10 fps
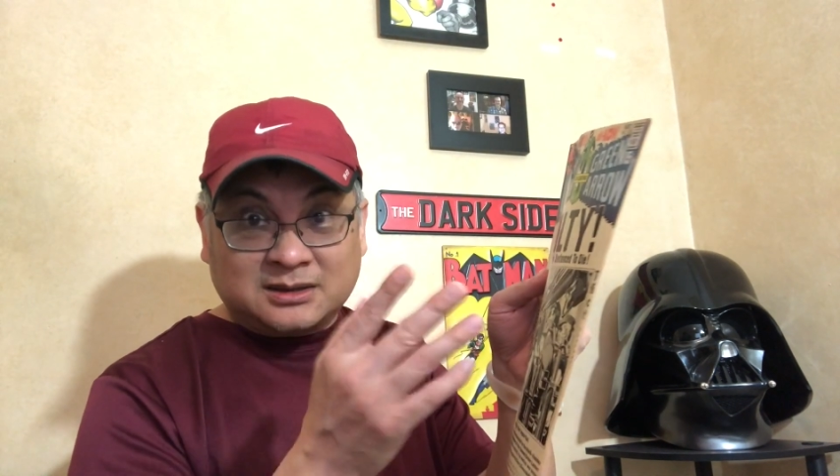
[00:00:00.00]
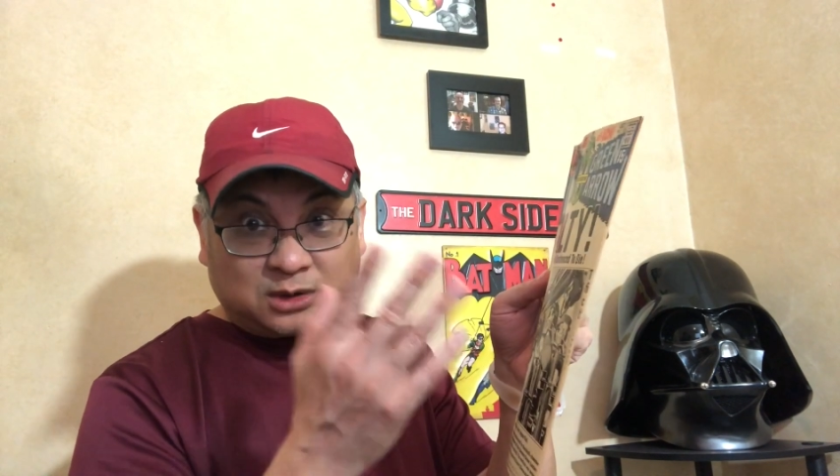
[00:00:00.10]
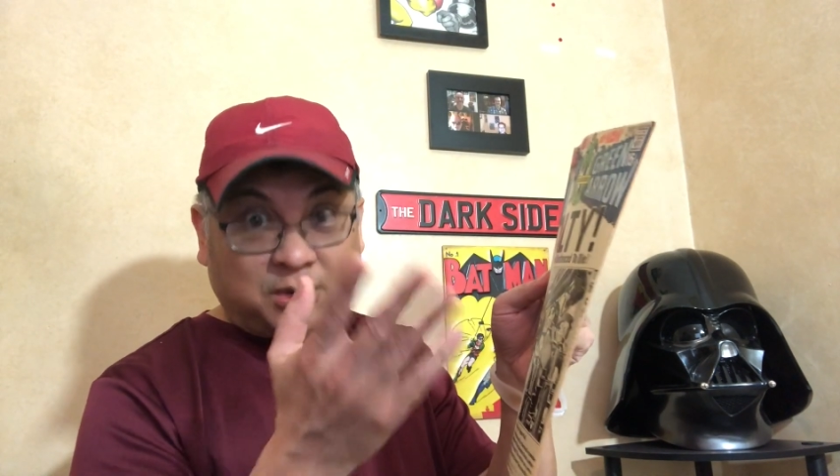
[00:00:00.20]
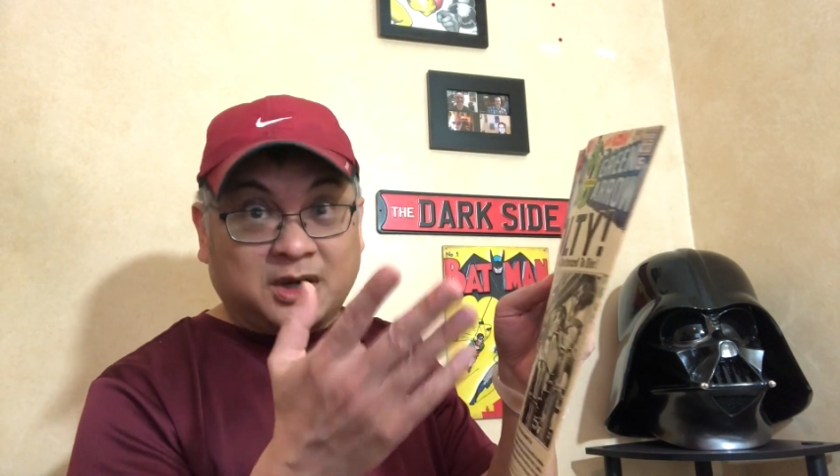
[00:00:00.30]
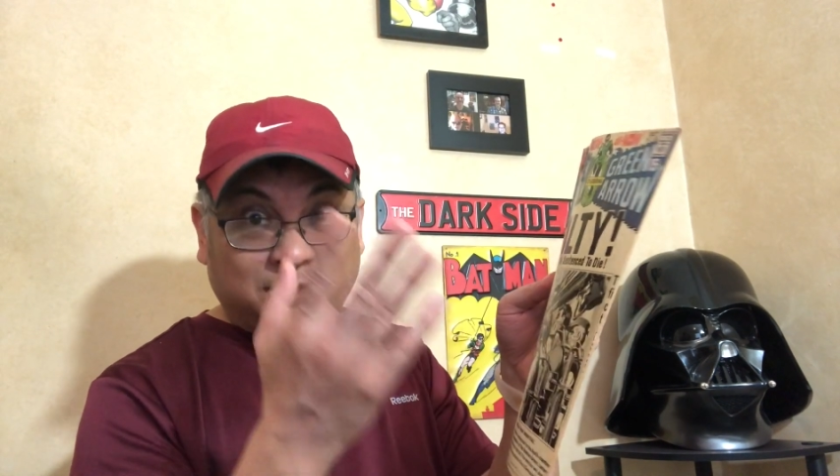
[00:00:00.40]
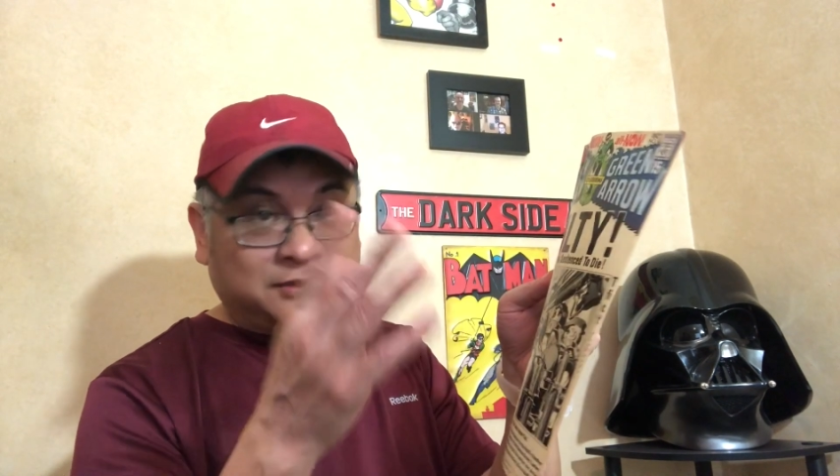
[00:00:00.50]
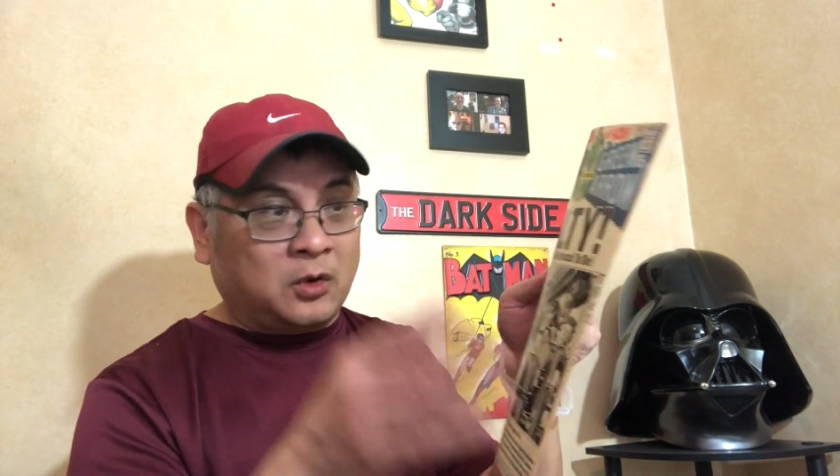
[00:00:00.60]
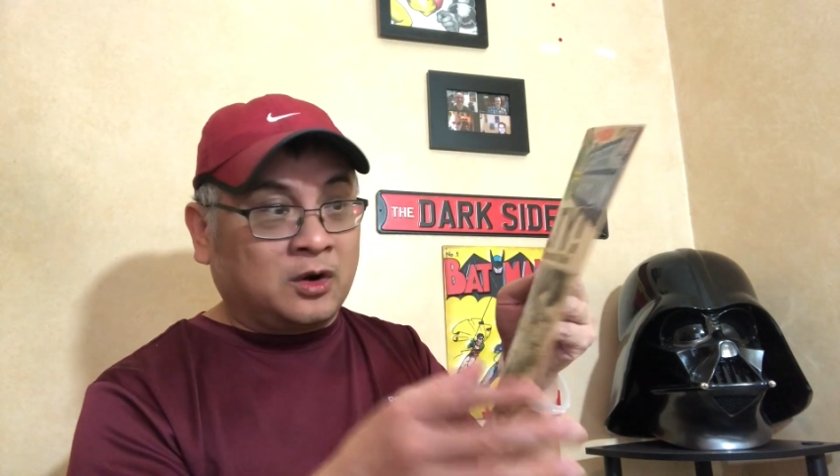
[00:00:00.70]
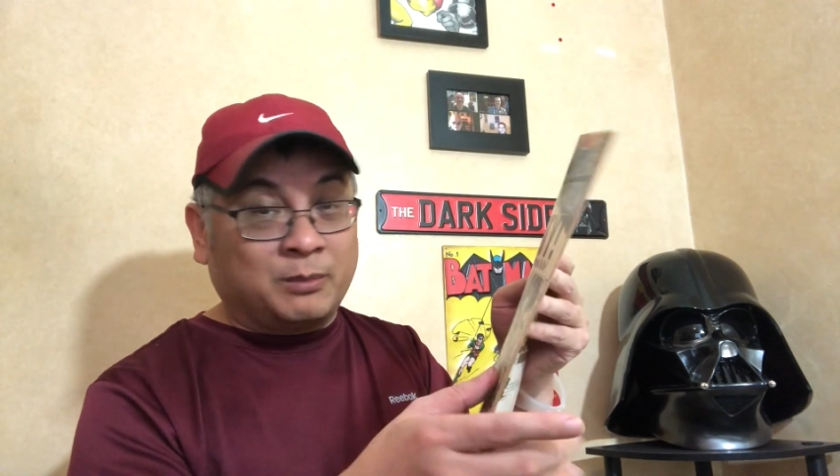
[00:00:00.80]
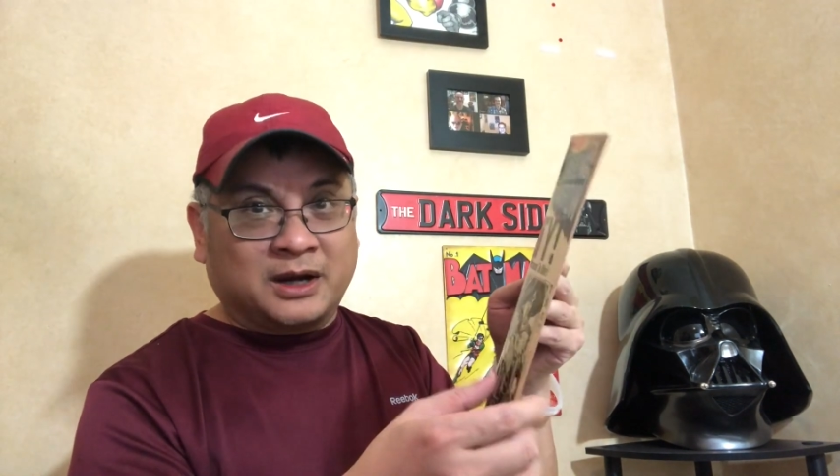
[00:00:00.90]
three or
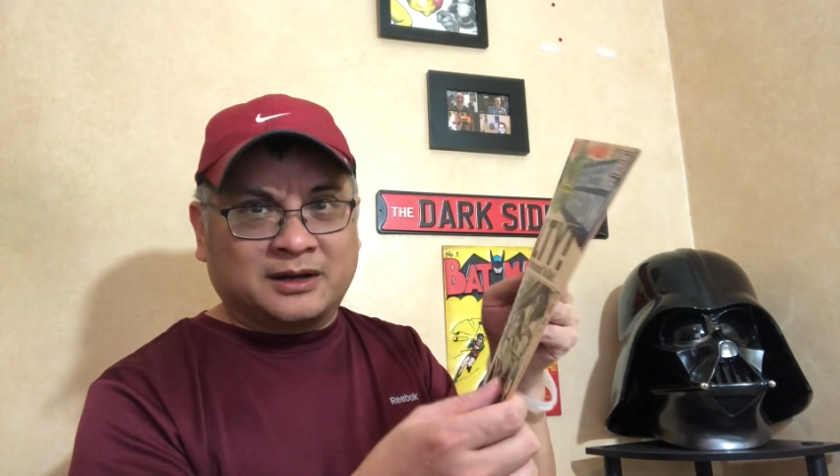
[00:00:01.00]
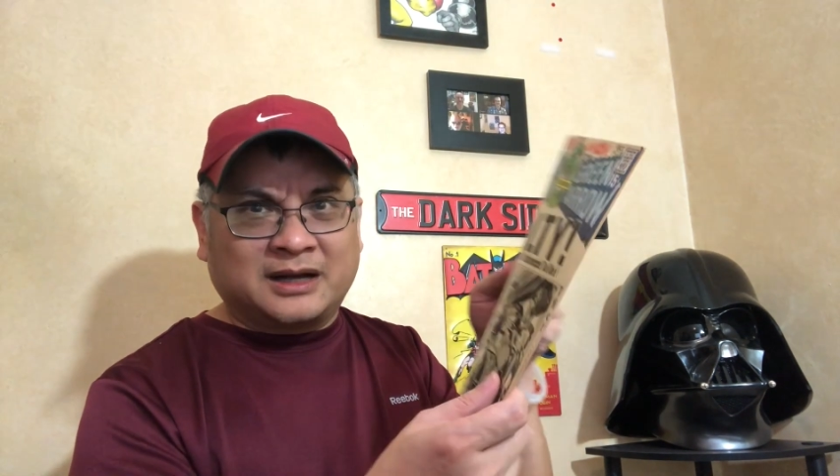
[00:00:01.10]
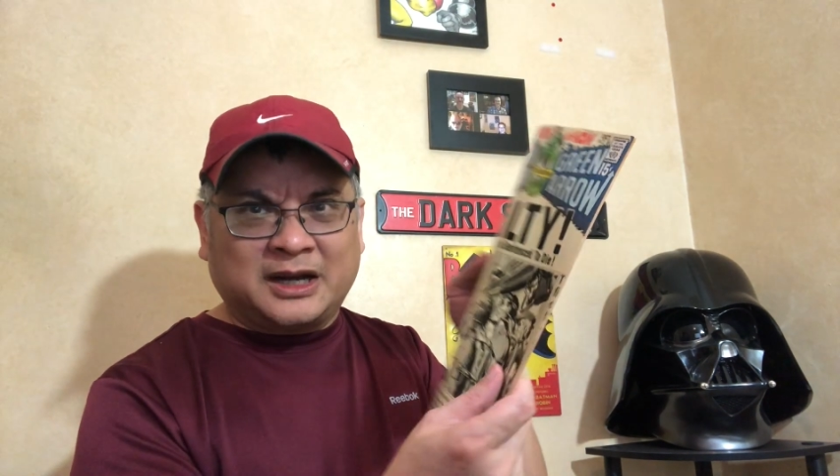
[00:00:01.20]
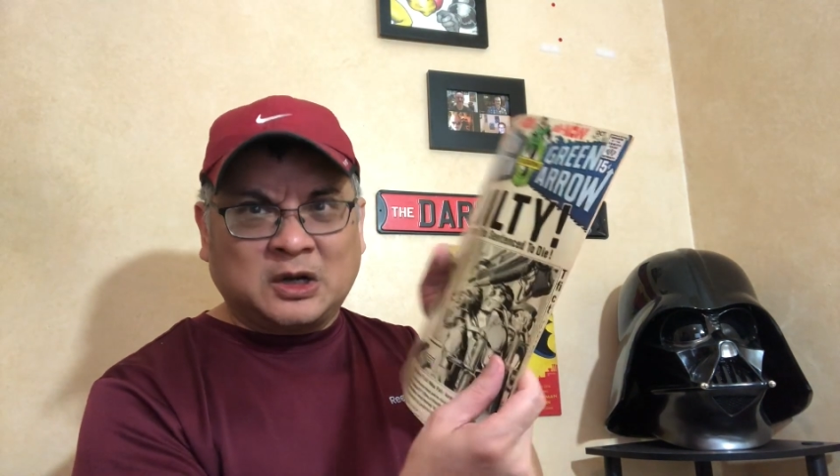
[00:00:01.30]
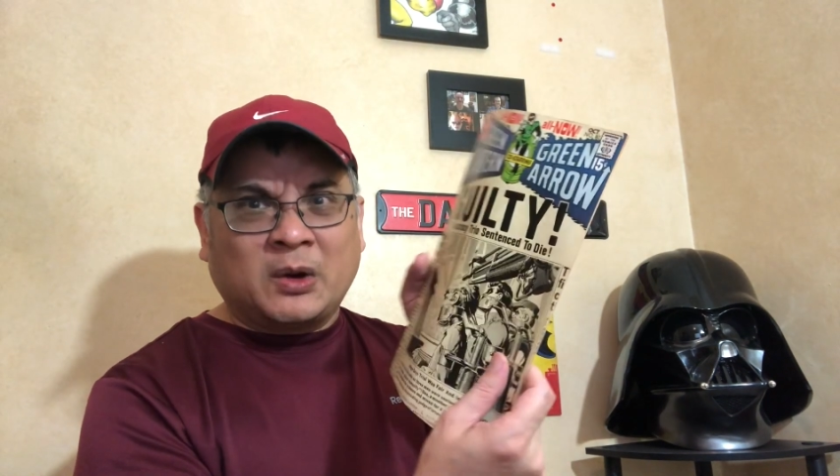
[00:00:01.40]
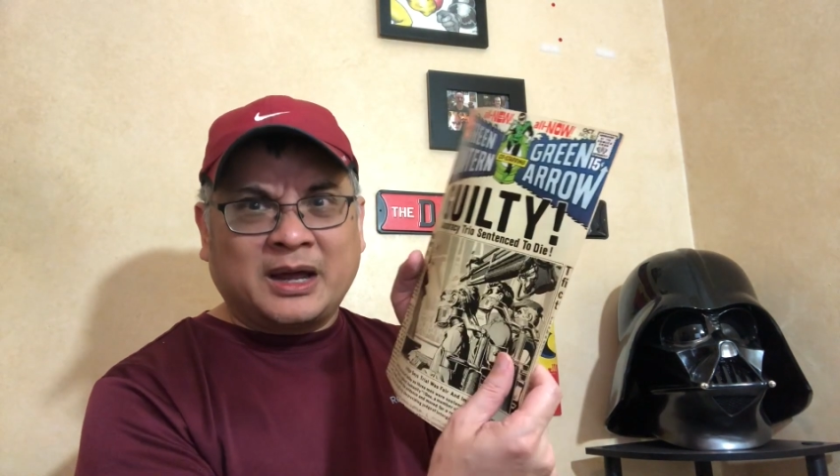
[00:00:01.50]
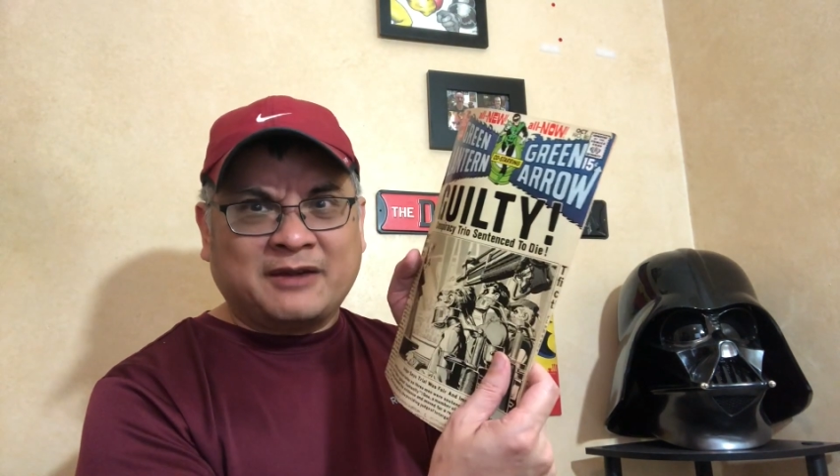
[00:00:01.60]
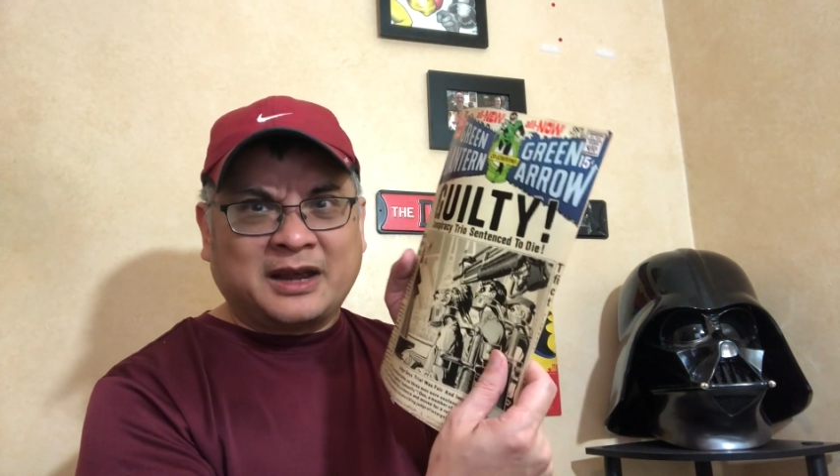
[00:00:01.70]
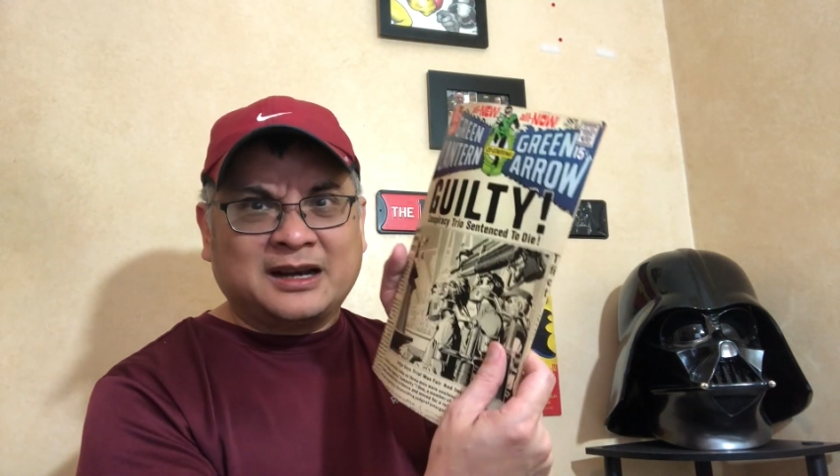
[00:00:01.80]
four, but I know I have